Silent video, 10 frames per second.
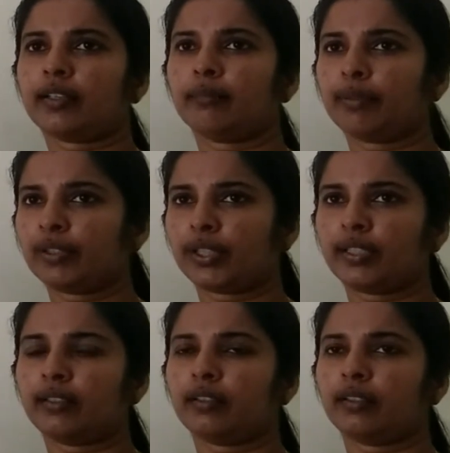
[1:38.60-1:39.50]

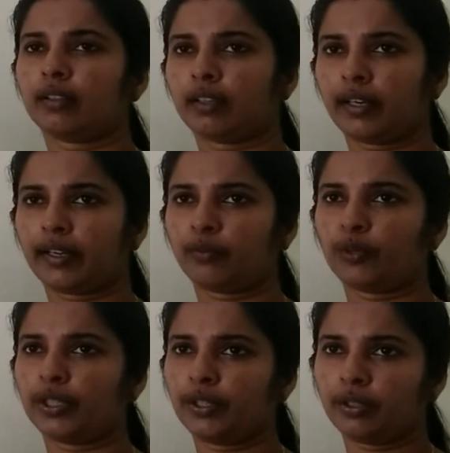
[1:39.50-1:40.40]
compression and
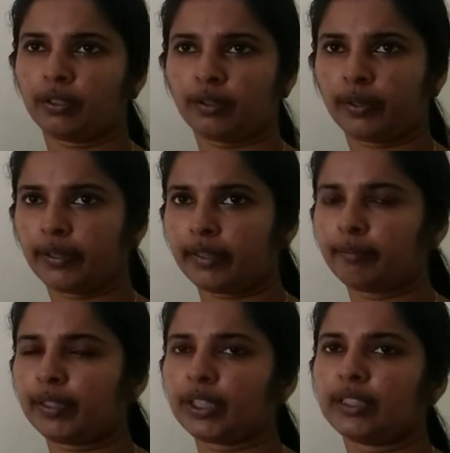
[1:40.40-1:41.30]
video or audio
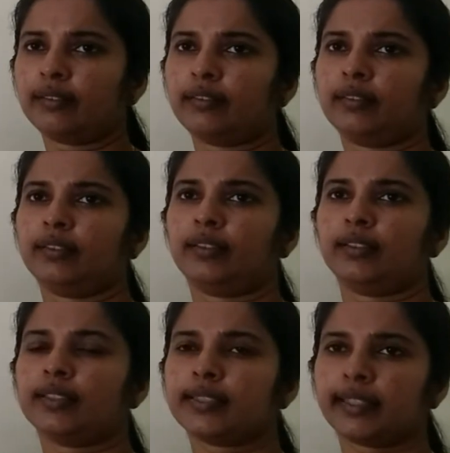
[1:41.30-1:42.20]
compression,
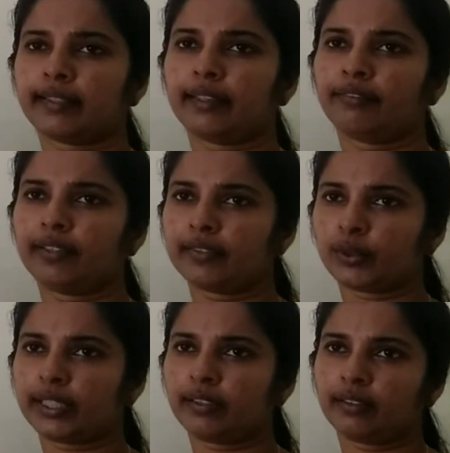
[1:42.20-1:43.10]
signal
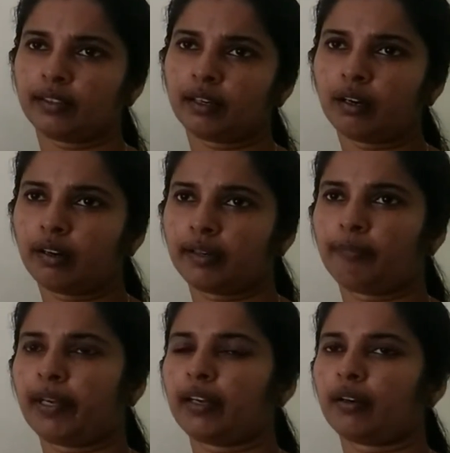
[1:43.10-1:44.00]
filtering or
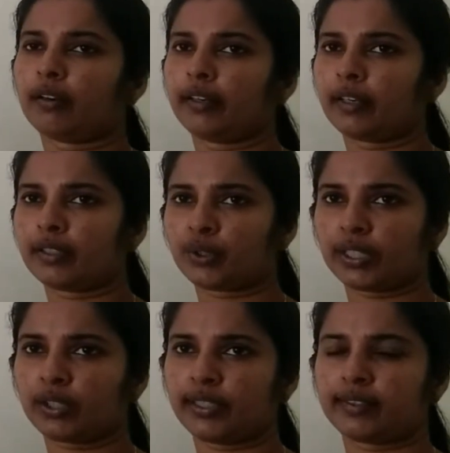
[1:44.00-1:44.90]
repair or
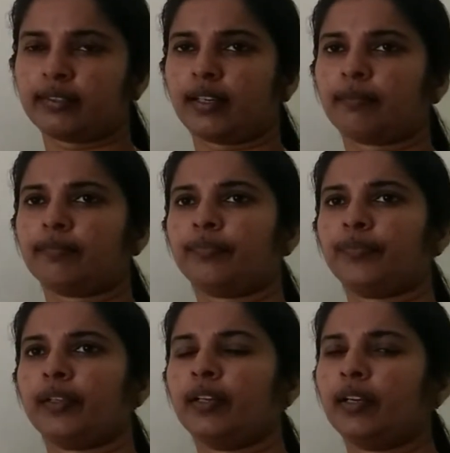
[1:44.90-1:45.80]
reconstruction, etc.
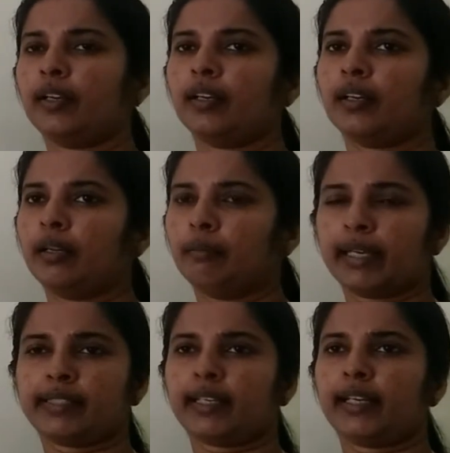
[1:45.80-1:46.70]

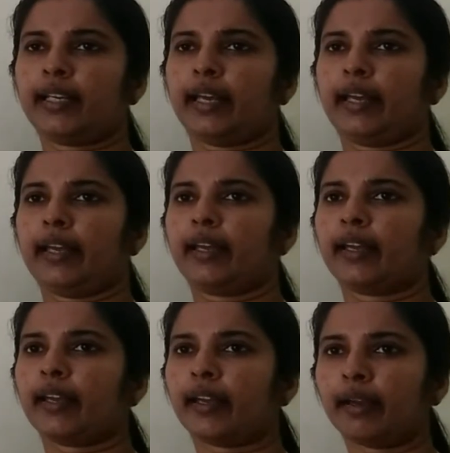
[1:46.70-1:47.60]
Basically,
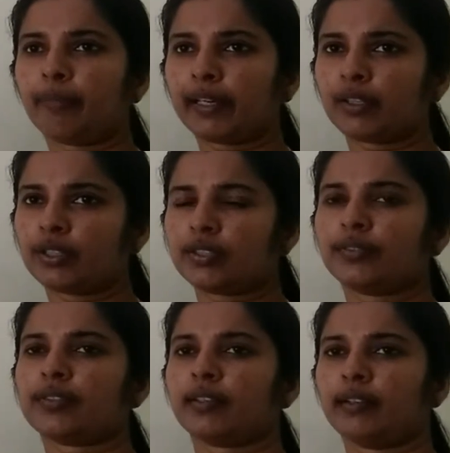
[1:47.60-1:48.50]
applications
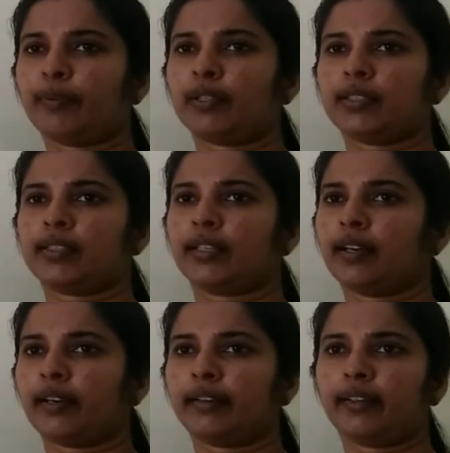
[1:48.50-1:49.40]
of signal processing
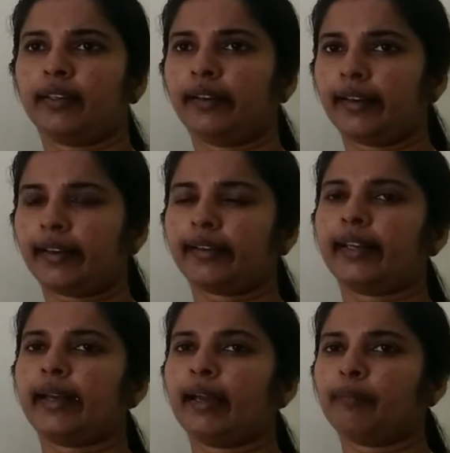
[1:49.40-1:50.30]
are
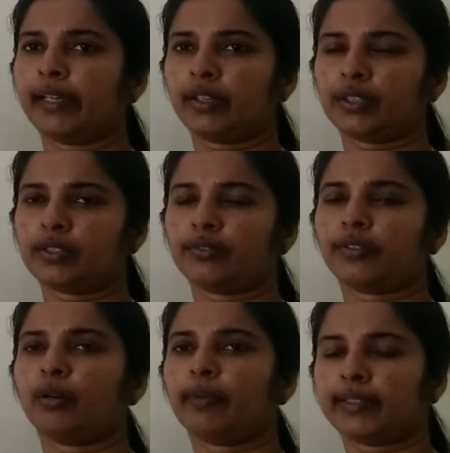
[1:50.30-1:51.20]
indirectly applications
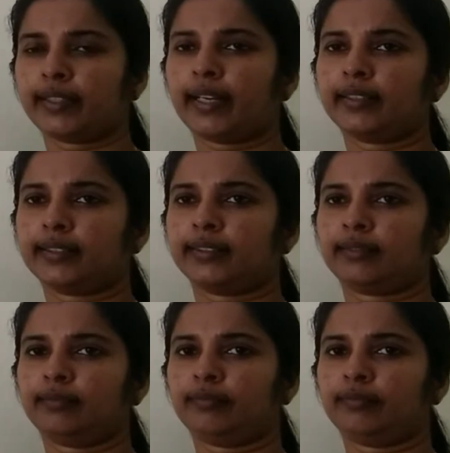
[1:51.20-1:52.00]
of complex analysis.